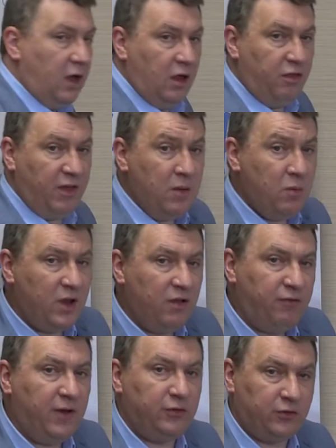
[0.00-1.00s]
Then when the
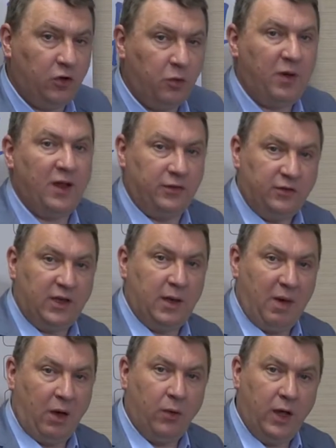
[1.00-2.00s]
first code of practice
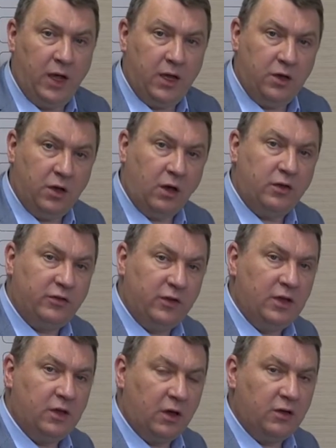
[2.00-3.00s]
came out in
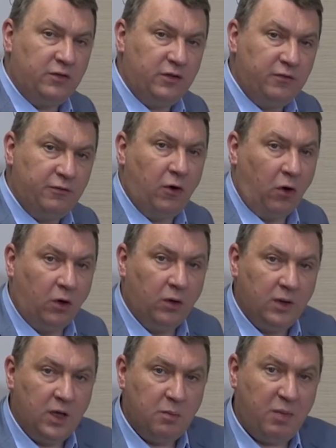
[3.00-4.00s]
1994,
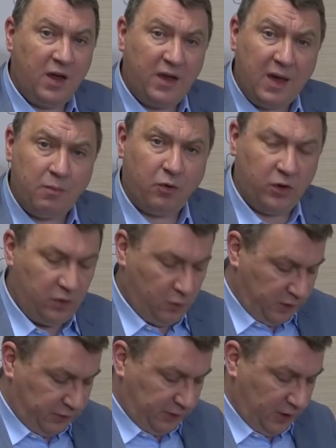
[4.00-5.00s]
by that point
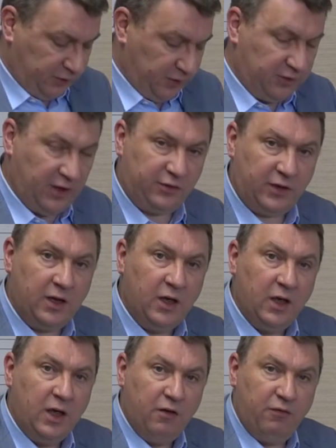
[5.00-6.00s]
we'd started testing
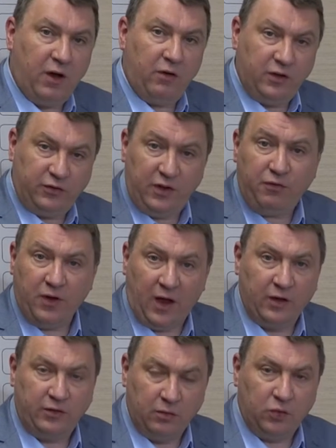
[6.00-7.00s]
various different
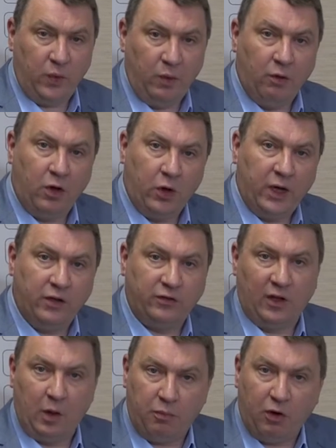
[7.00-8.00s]
items. We were going
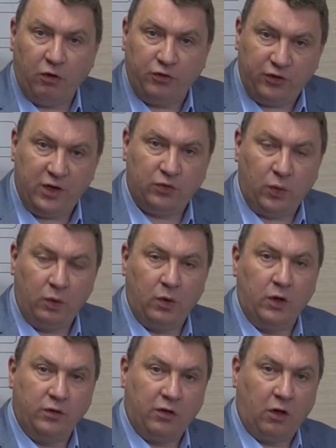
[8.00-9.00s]
into laboratories, we were
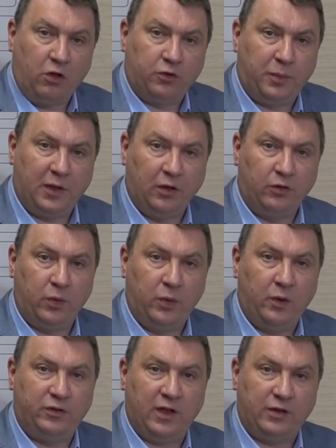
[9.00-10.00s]
going to hospitals, we
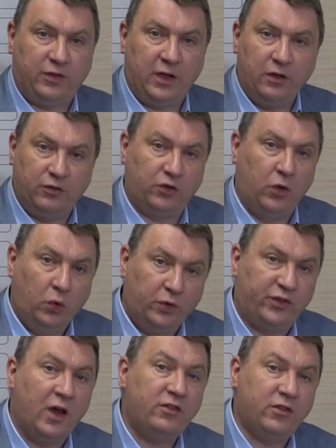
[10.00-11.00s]
were testing in school
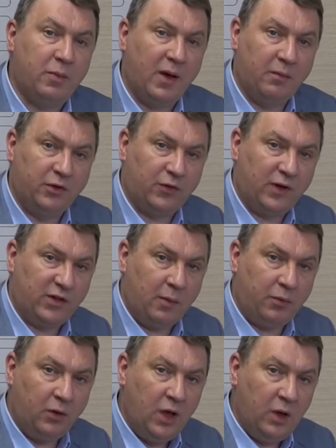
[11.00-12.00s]
science departments, for
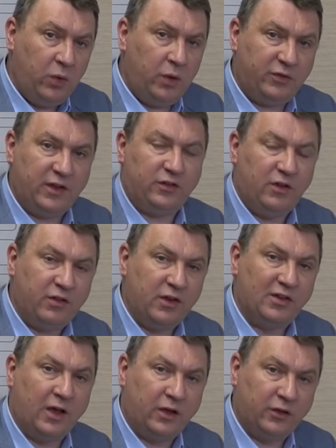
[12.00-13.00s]
example. We were testing
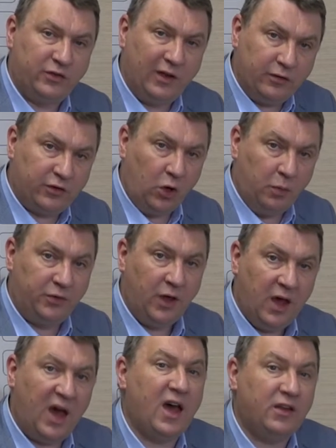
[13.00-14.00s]
things like oscilloscopes
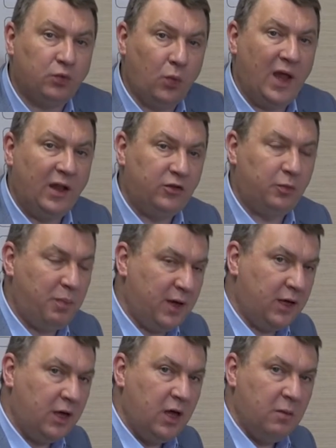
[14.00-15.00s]
as well as
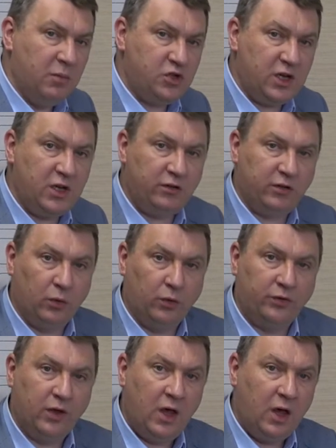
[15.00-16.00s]
big machine
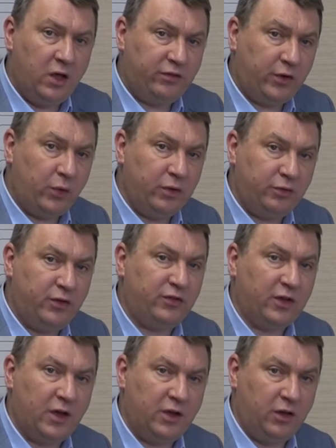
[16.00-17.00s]
tools. And so it was
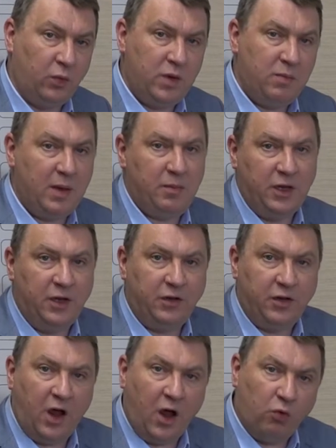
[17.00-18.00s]
decided that we maybe
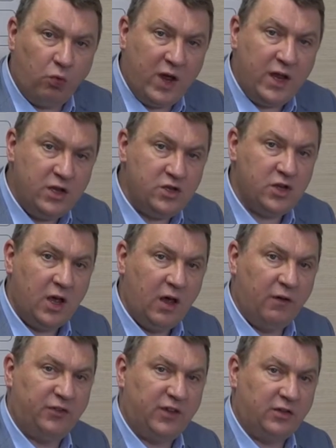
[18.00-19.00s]
needed a range
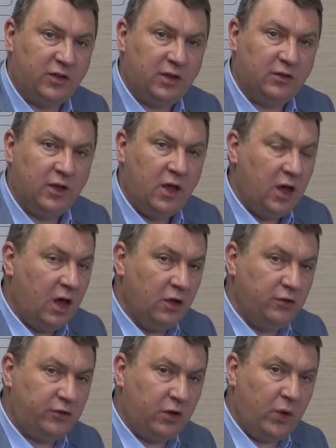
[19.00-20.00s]
of settings.
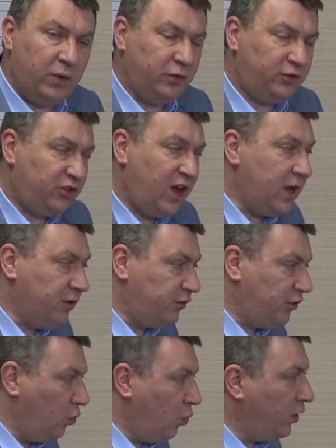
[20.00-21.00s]
And so it was changed
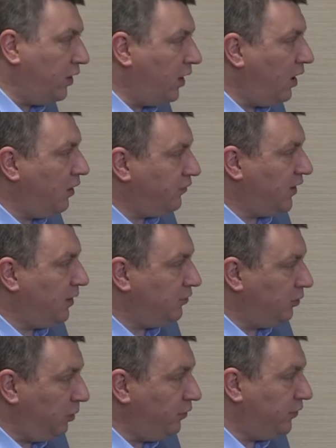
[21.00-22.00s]
to 1.5 times
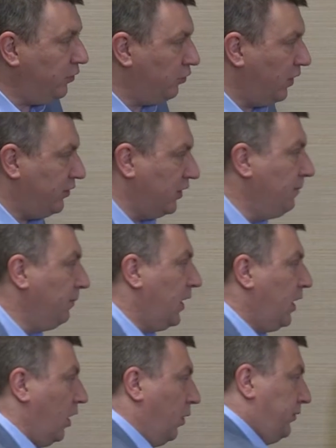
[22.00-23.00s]
the plug fuse rating,
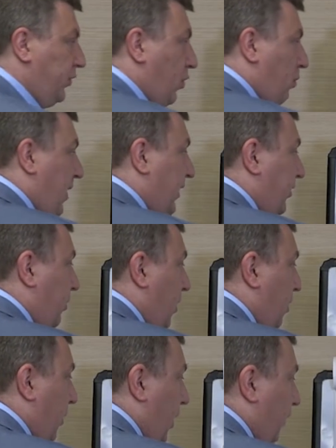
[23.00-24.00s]
up to a
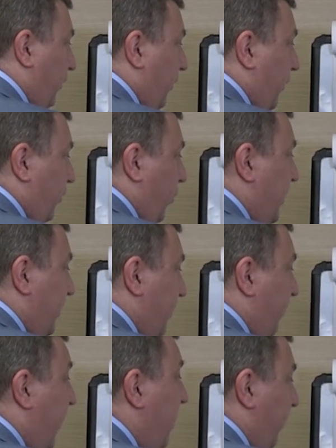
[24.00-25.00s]
maximum of
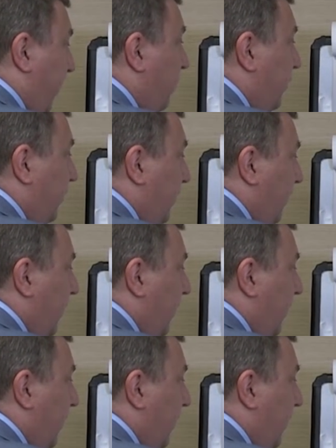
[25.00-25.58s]
25 amps.